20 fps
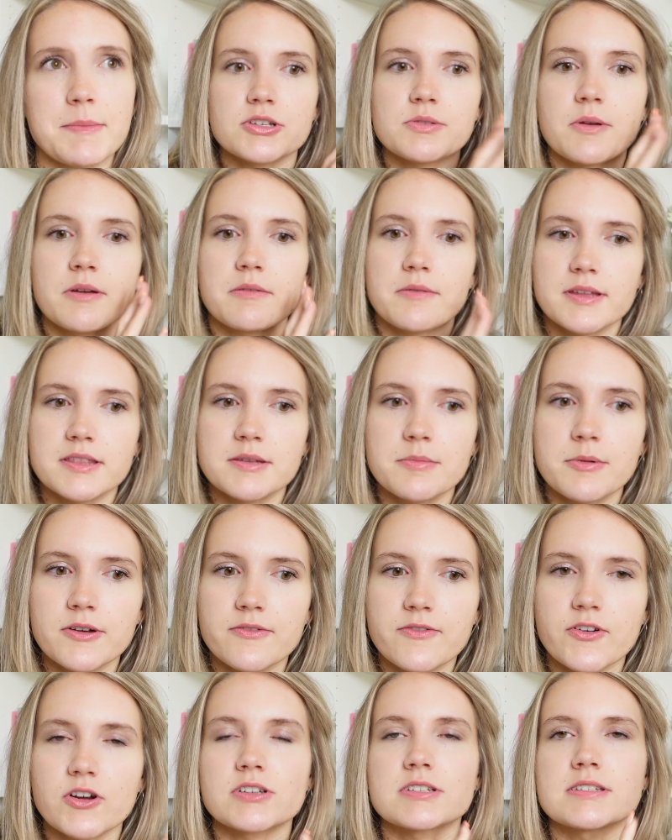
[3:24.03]
So I read the book
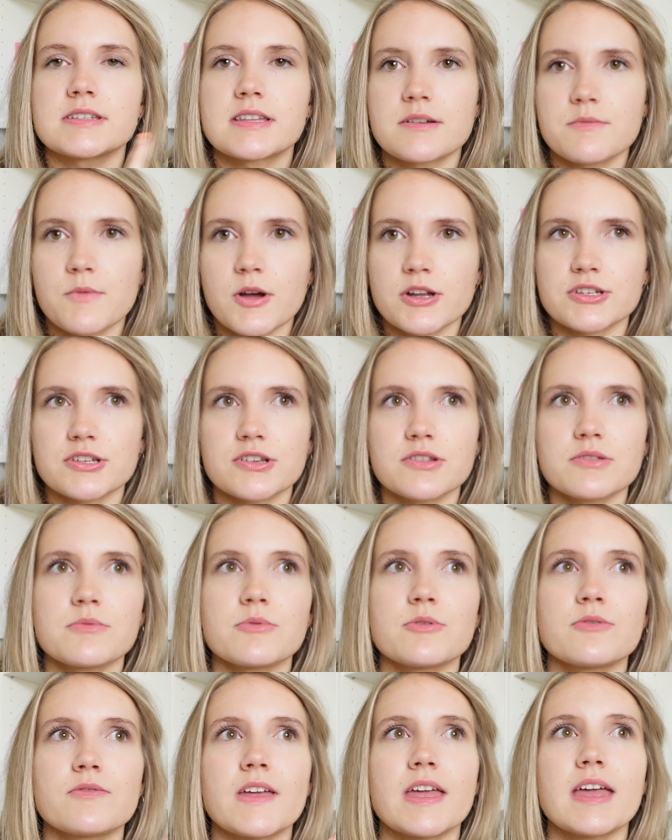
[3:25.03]
first, then watched the
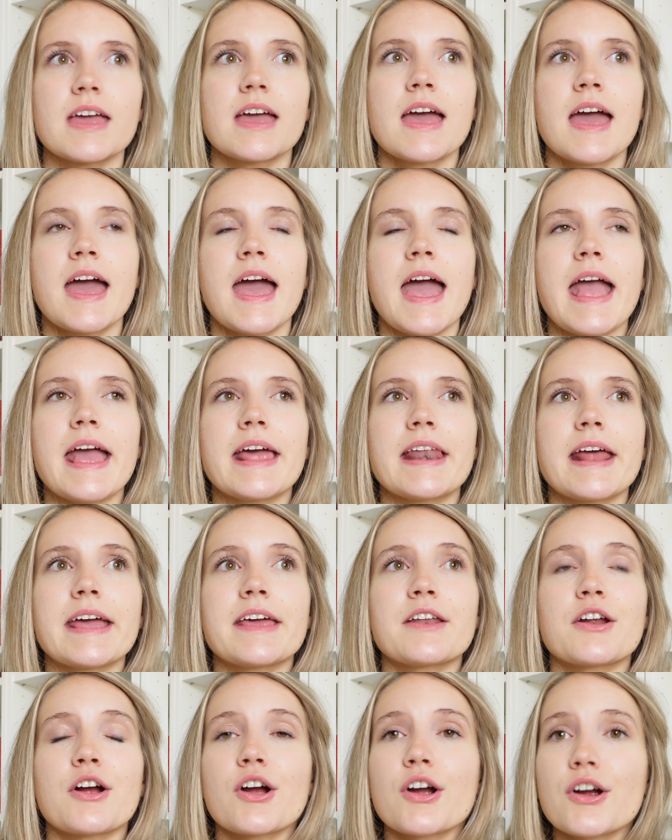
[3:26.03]
movie, and I
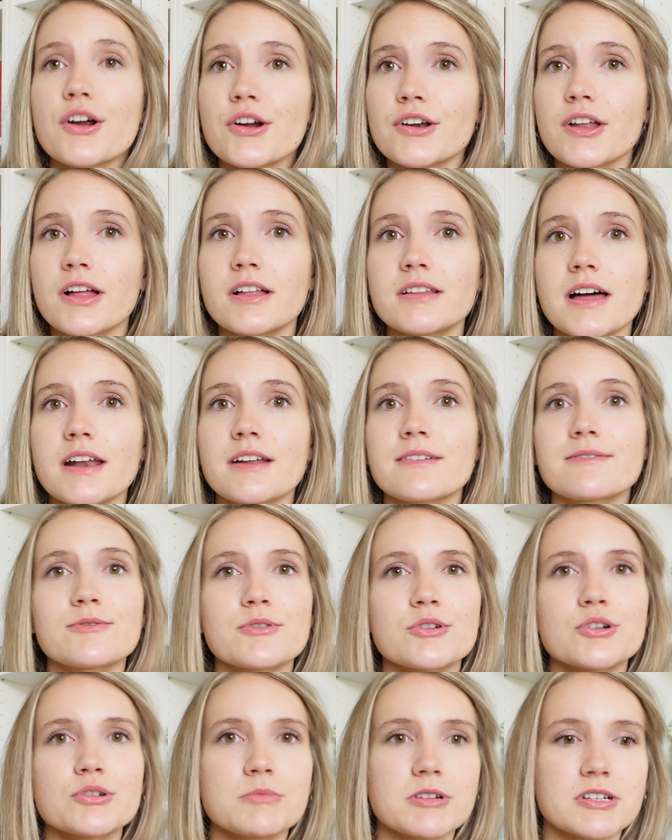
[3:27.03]
had heard a lot of
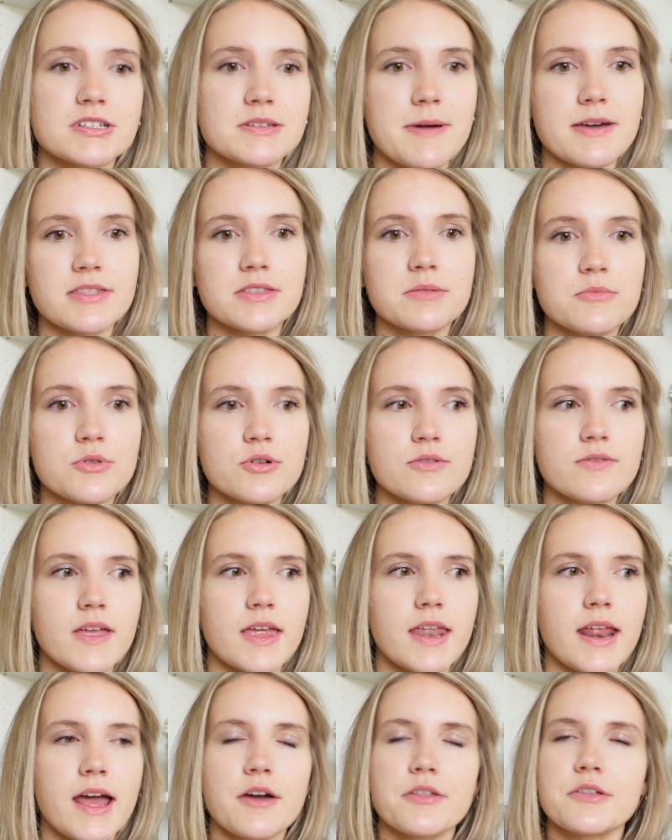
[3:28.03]
rumors about the movie
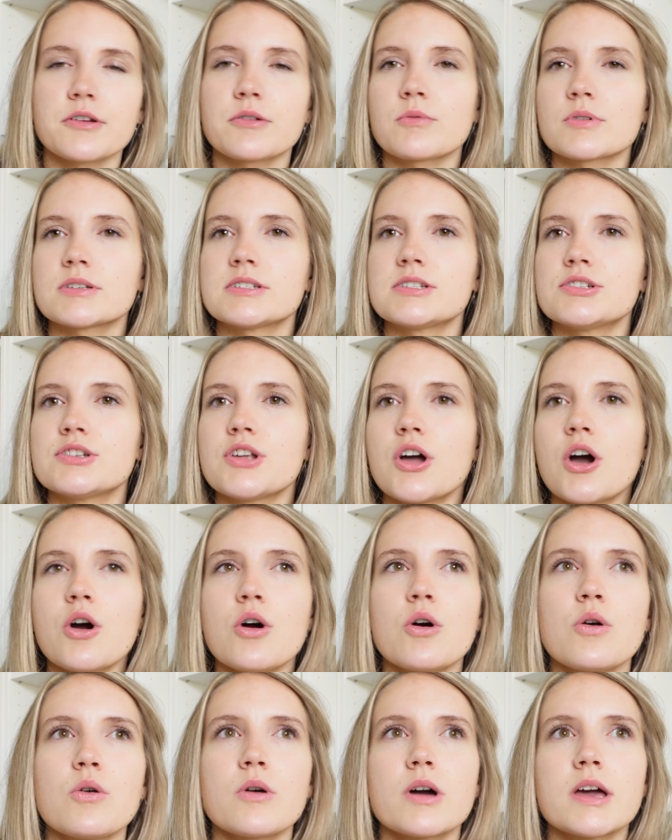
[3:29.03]
and how there was
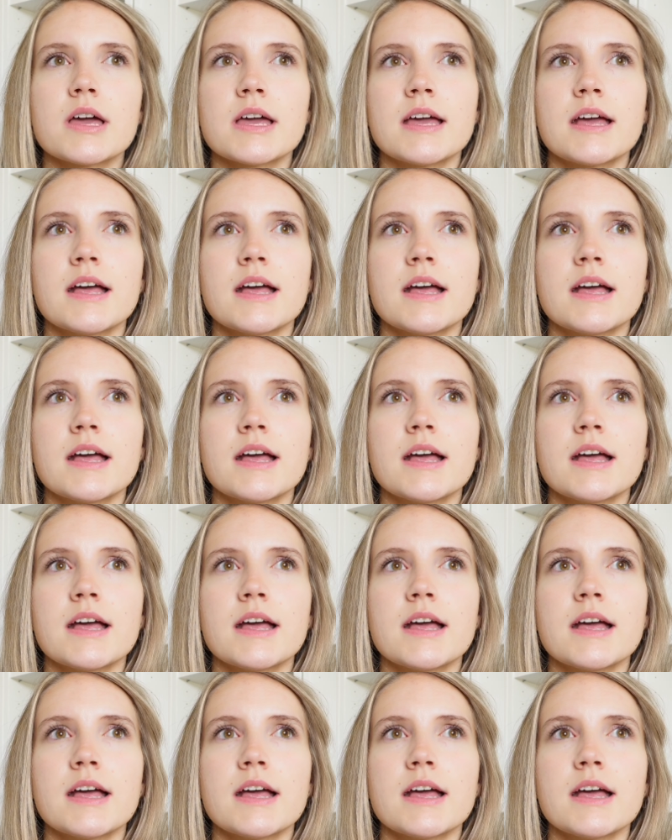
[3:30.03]
no,